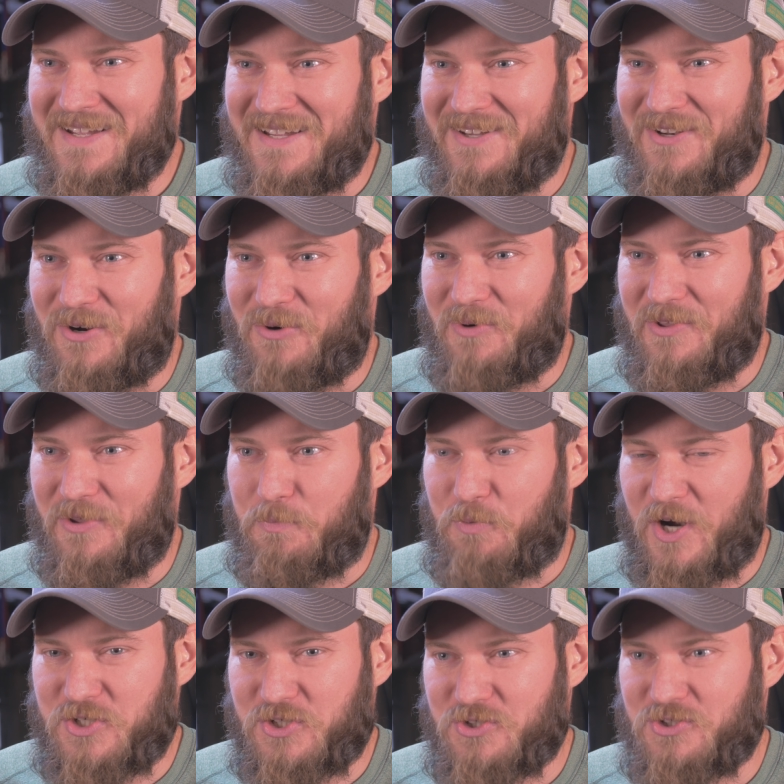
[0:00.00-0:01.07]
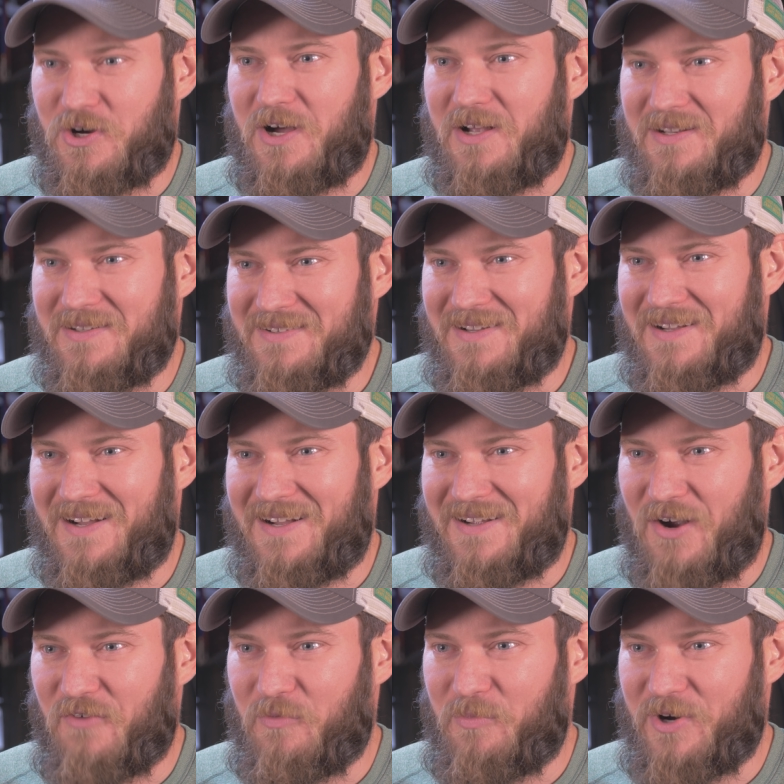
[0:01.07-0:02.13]
when the pressure's on,
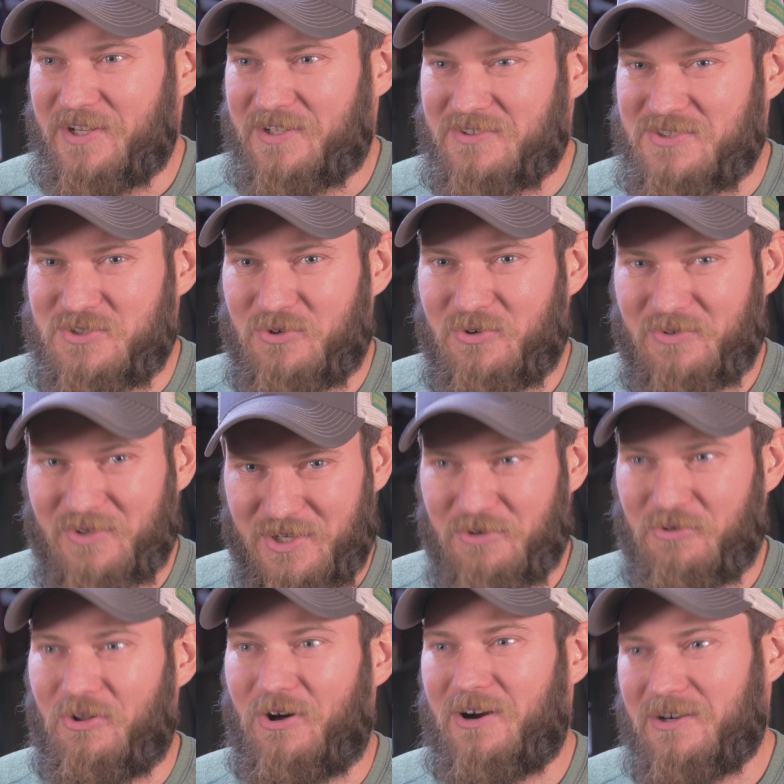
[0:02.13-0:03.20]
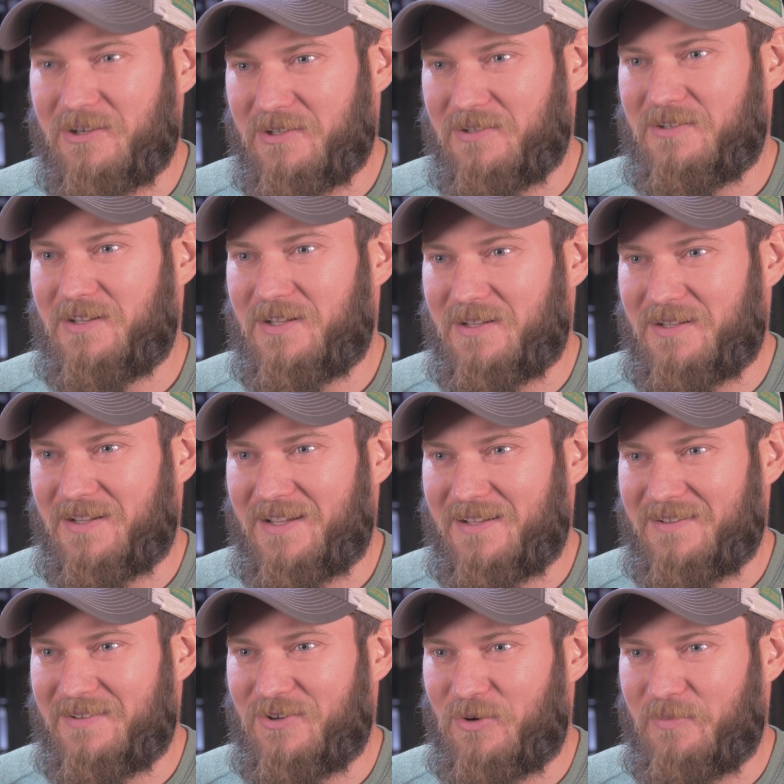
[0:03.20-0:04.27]
everybody can still get along
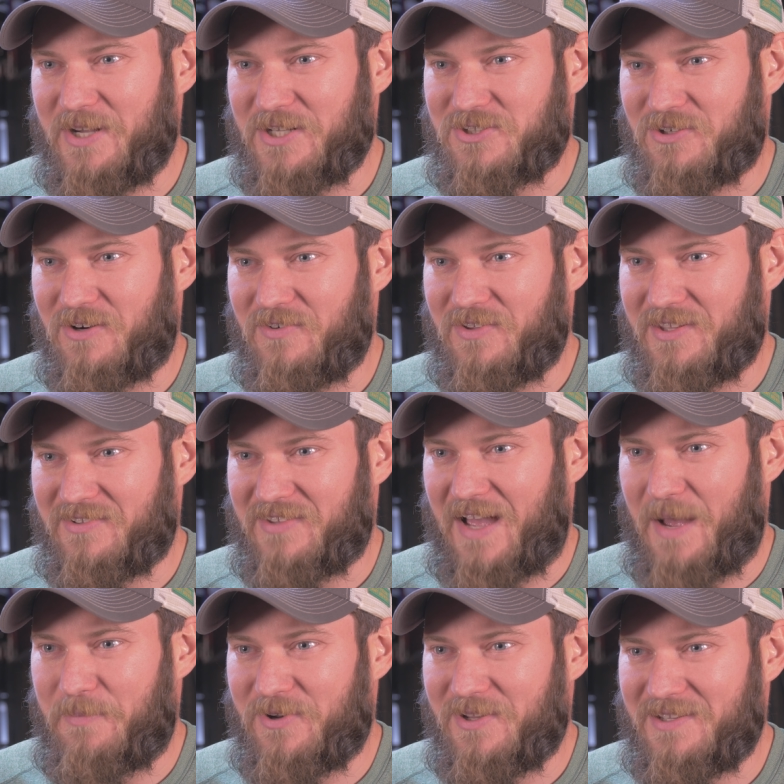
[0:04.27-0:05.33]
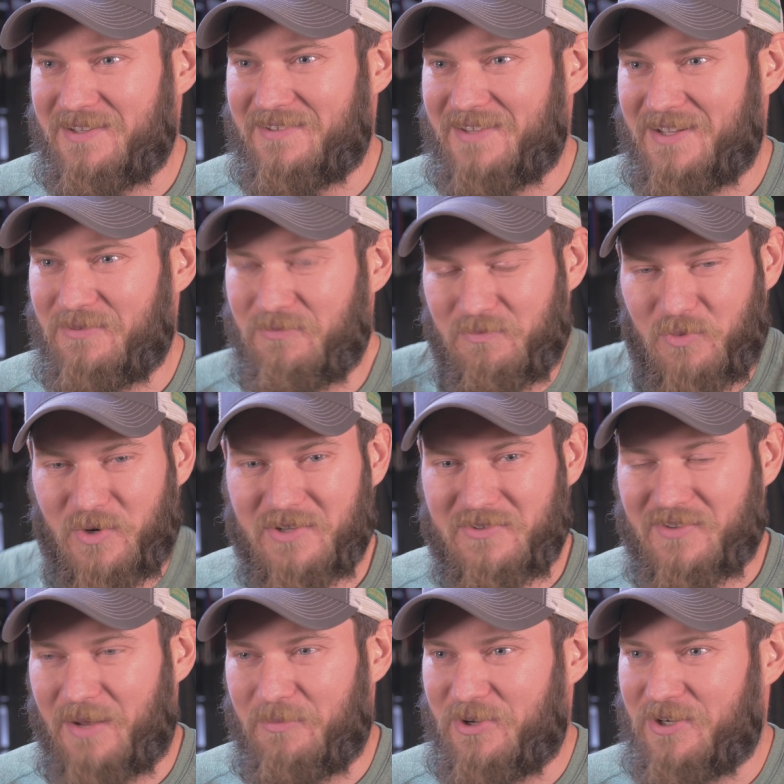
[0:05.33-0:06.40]
and make sure everything's happening. And then when
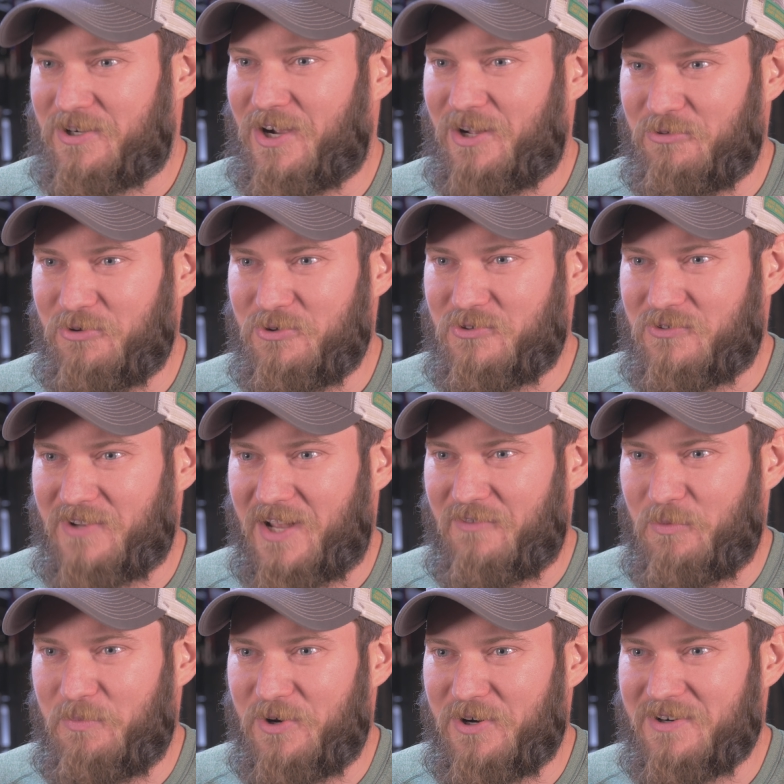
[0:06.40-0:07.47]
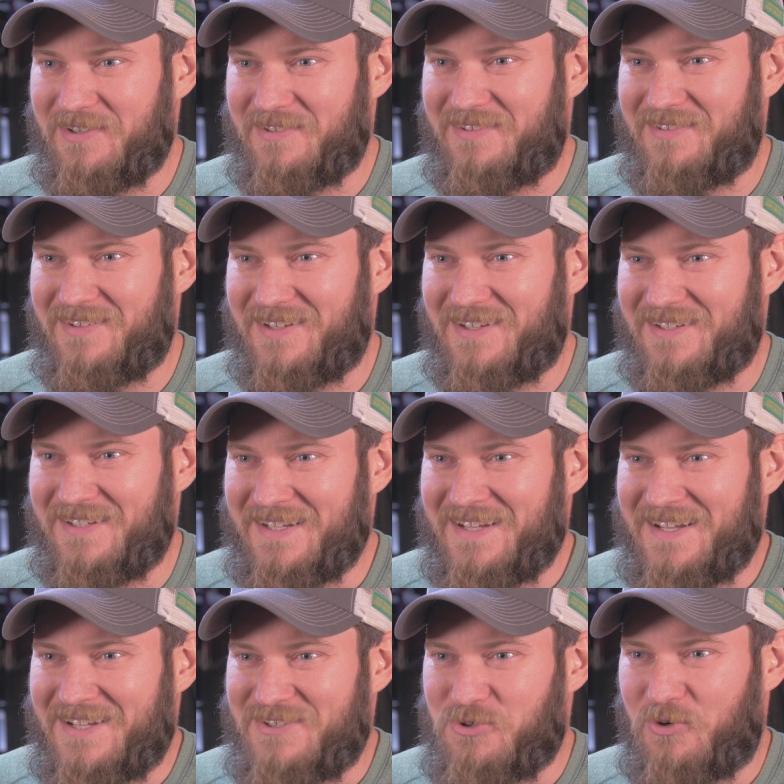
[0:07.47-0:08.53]
it's time to cut loose and have a beer, it's
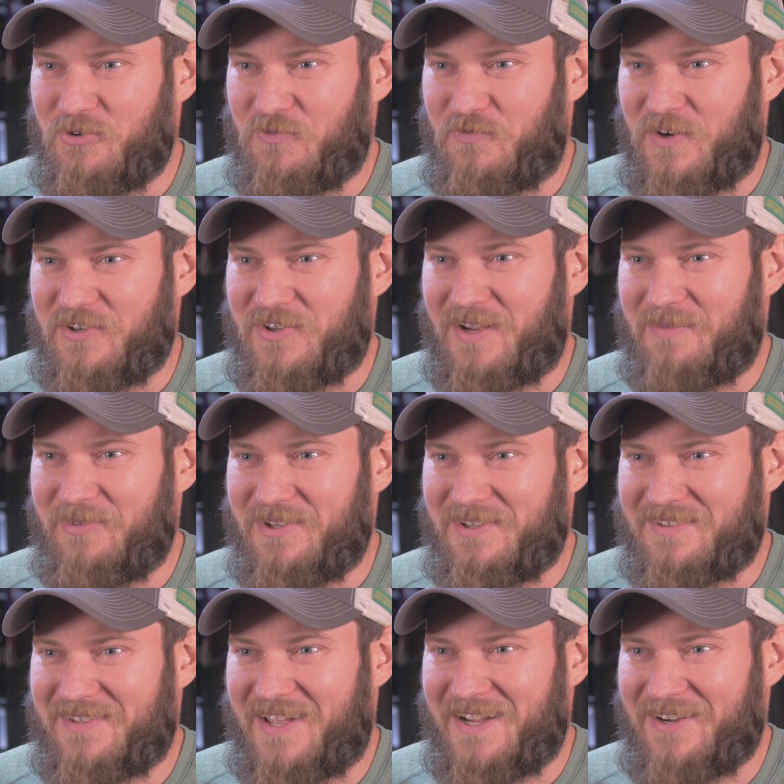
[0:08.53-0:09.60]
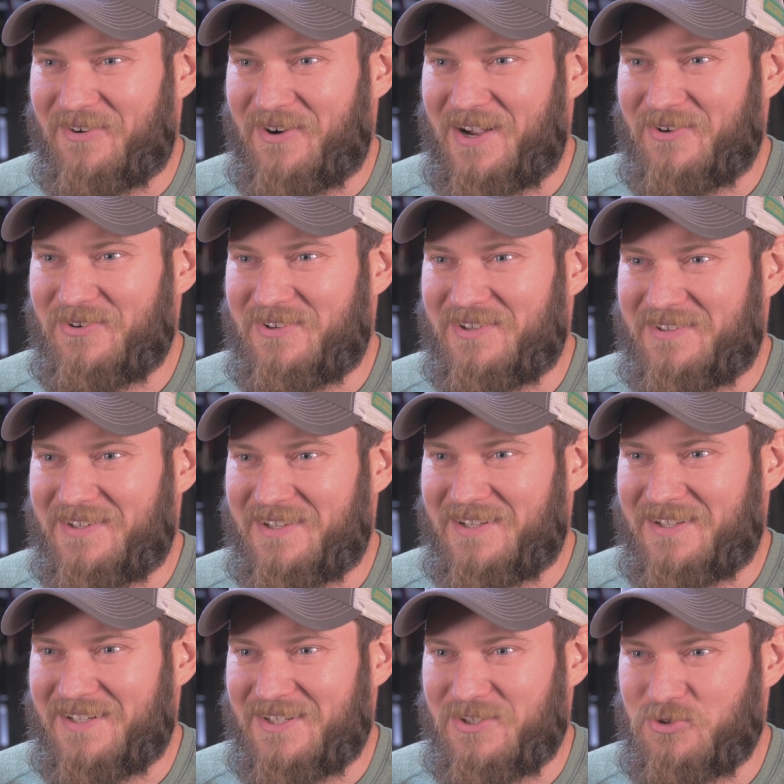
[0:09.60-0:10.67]
always a fun time to hang around
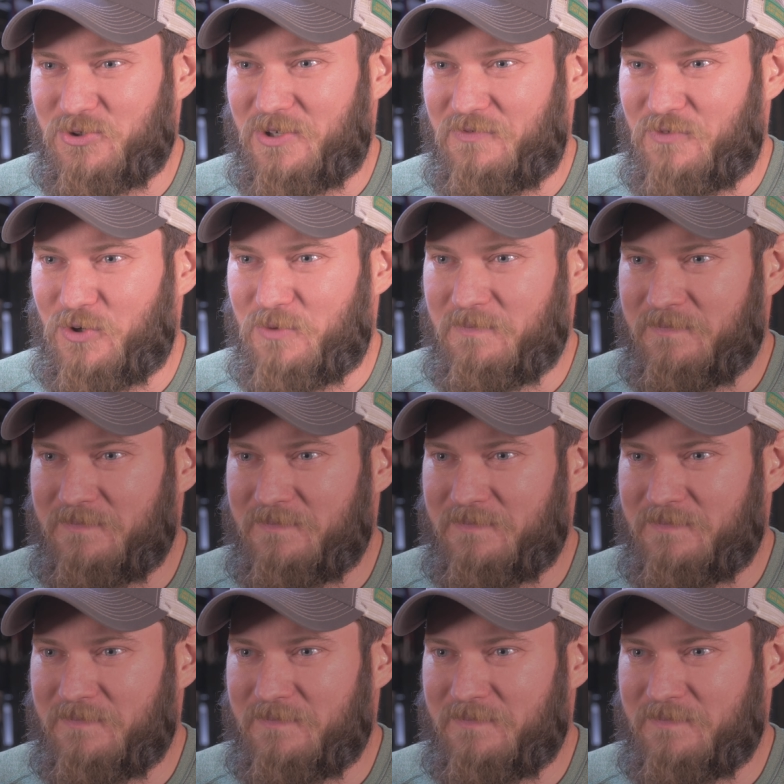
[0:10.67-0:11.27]
and enjoy a few.